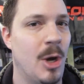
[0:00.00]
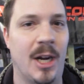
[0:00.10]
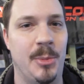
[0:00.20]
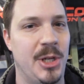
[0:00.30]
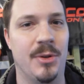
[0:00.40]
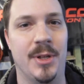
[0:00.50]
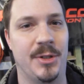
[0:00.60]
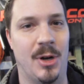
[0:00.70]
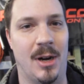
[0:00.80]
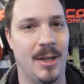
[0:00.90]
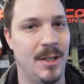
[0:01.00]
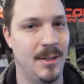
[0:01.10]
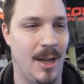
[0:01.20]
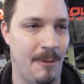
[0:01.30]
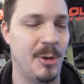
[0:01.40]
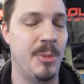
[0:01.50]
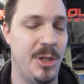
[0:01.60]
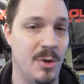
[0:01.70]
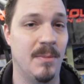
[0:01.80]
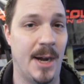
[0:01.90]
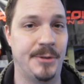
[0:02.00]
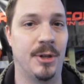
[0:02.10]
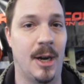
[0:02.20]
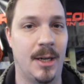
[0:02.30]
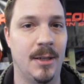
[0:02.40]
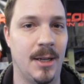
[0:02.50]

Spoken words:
not going to be doing this truck. I'm going to be doing my truck.